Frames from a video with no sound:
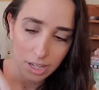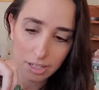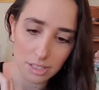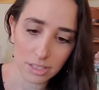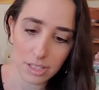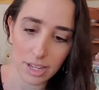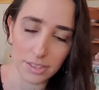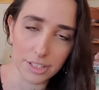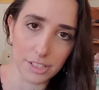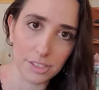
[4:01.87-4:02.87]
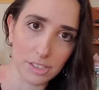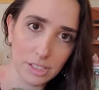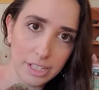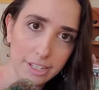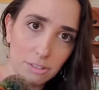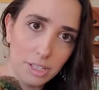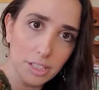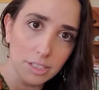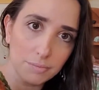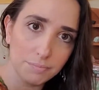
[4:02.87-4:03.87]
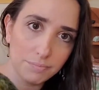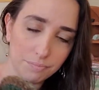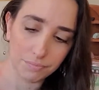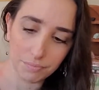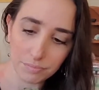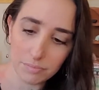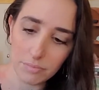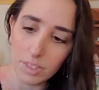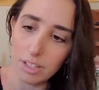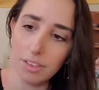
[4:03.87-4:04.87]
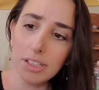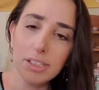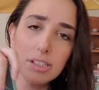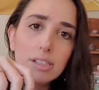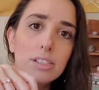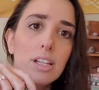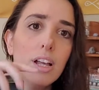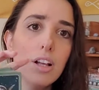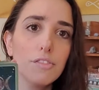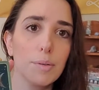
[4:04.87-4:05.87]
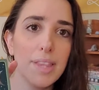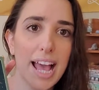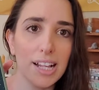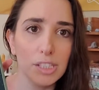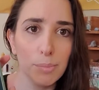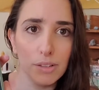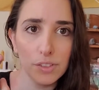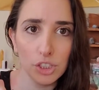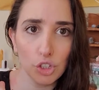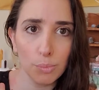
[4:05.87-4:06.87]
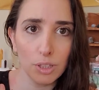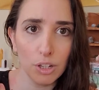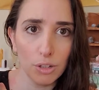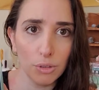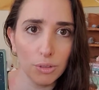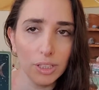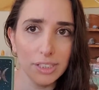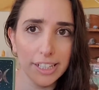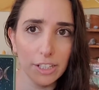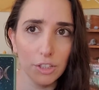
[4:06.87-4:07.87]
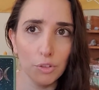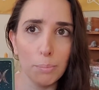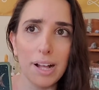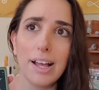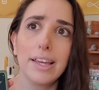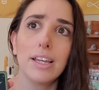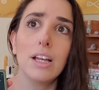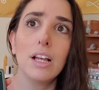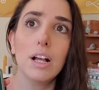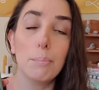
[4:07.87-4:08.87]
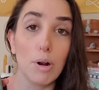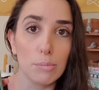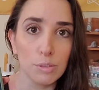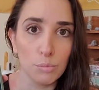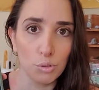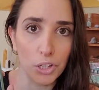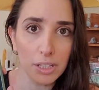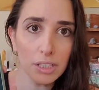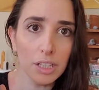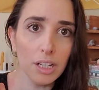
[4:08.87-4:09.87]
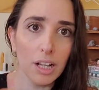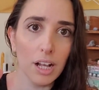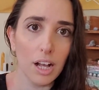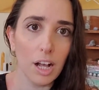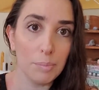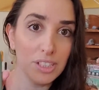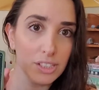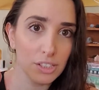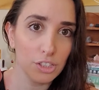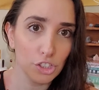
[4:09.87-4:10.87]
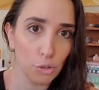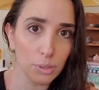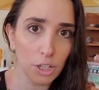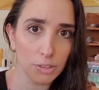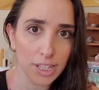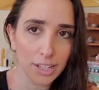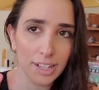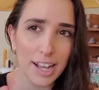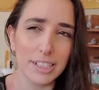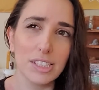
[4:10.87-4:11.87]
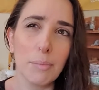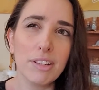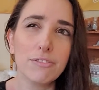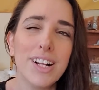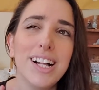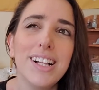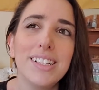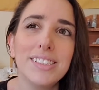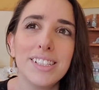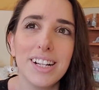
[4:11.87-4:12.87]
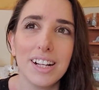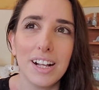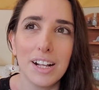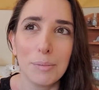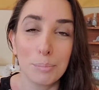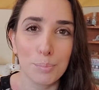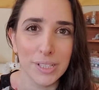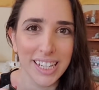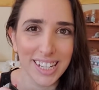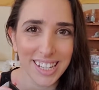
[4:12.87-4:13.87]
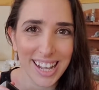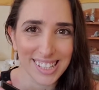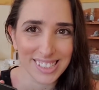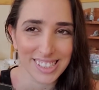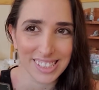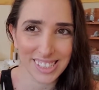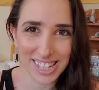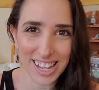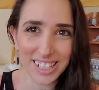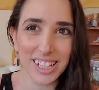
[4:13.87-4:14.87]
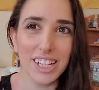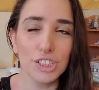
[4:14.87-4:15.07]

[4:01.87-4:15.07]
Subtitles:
And inside there's a tarot deck. This is from the As Above, So Below Tarot by Barbara Moore. This is the So Below deck. I saw my friend Bria has this deck.